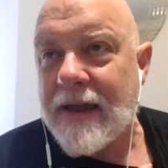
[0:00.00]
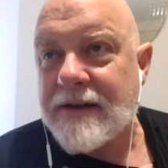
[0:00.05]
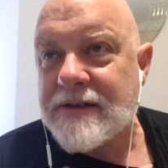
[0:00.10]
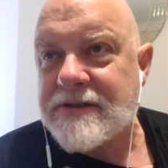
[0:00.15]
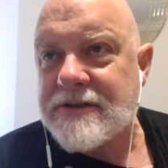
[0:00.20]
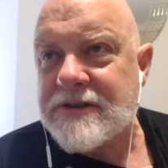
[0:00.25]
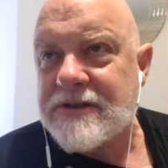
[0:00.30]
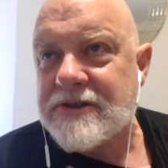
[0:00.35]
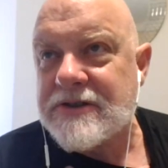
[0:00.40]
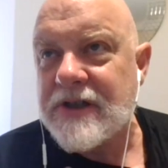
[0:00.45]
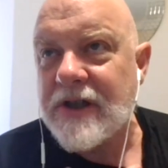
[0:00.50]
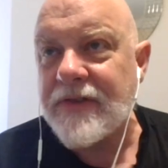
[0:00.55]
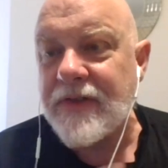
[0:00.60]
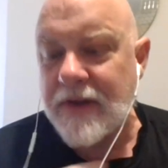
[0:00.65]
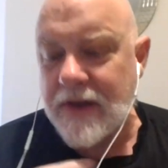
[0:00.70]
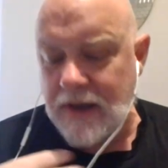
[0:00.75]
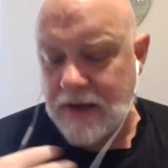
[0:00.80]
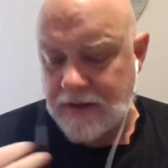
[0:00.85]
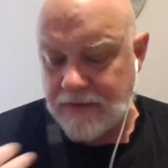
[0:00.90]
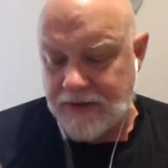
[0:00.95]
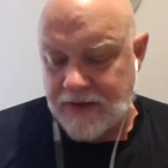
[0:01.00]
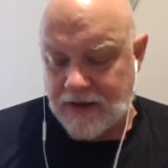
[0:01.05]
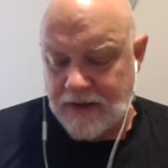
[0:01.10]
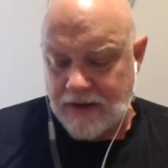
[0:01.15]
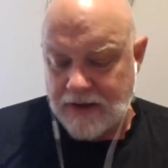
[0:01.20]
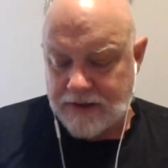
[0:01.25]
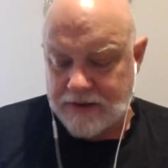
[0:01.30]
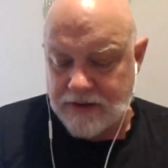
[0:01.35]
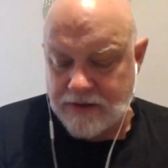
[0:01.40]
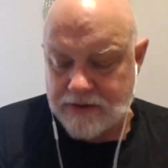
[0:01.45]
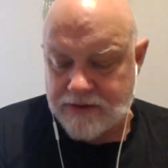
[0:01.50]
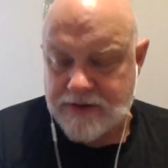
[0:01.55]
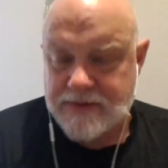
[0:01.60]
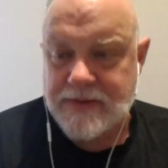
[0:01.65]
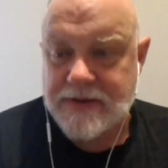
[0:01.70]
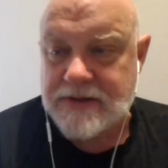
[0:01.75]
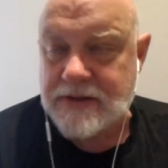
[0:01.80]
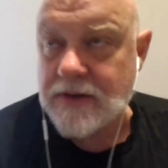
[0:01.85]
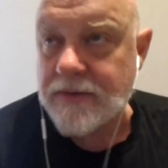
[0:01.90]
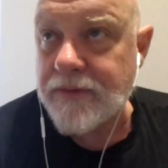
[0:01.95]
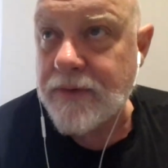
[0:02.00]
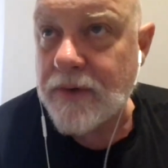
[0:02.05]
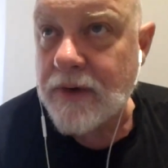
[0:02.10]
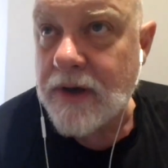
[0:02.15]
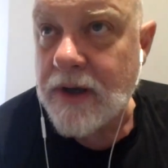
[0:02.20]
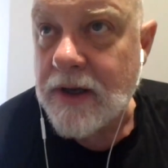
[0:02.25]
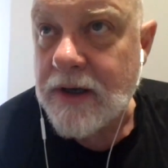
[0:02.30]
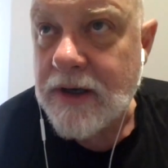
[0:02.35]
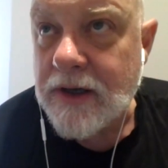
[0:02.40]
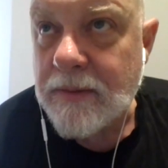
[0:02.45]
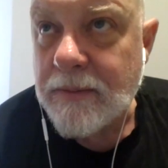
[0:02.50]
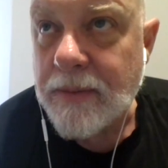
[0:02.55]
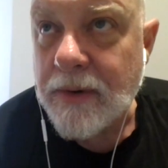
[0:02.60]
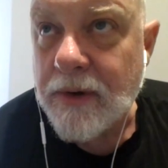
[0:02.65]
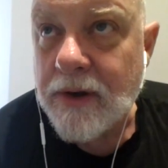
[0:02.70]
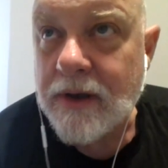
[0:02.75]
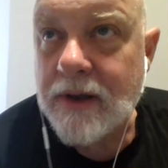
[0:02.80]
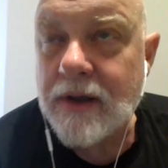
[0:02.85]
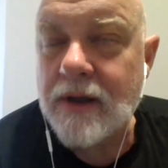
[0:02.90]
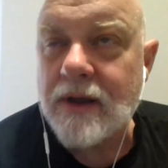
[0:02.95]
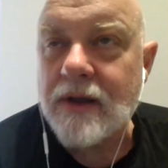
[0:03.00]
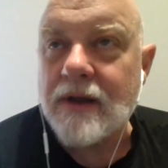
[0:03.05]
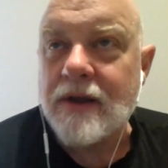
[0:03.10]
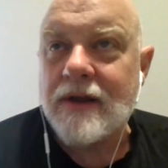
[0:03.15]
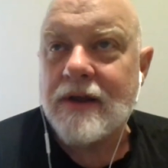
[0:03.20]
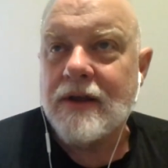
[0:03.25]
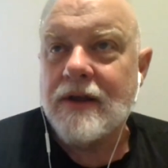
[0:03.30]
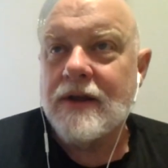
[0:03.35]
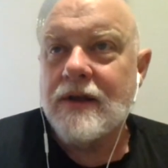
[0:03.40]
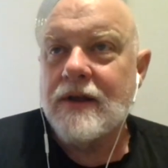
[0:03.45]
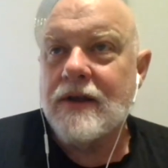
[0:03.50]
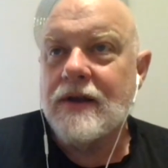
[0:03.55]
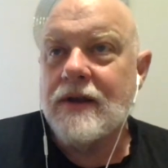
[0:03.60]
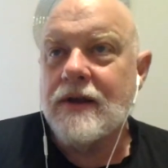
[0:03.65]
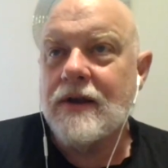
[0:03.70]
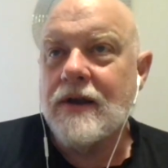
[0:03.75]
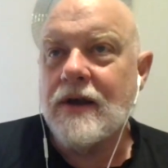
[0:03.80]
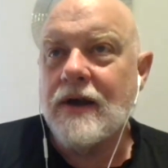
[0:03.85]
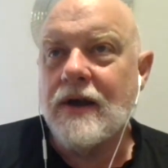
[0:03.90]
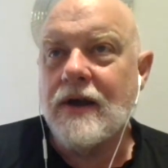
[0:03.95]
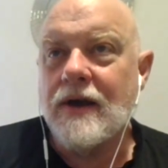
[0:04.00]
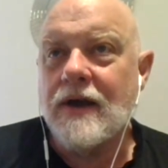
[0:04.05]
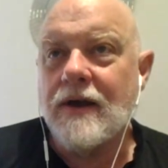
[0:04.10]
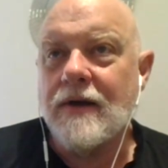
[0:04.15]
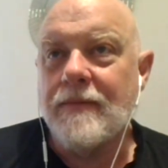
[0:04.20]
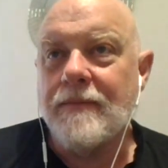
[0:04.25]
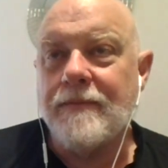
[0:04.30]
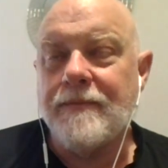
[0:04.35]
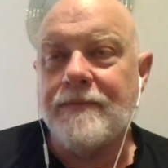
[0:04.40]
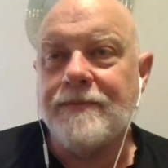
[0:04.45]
it's just not the kind of thing I like to do, especially for an indie book. I